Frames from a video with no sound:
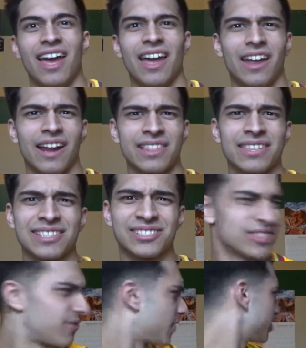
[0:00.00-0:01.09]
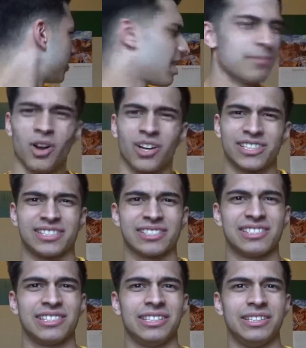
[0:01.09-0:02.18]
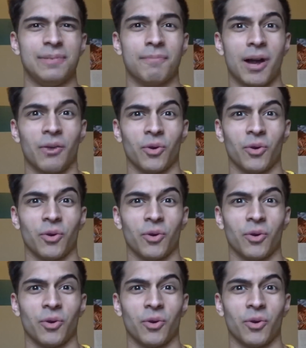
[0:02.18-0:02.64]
And I think this is the first time y'all get to see my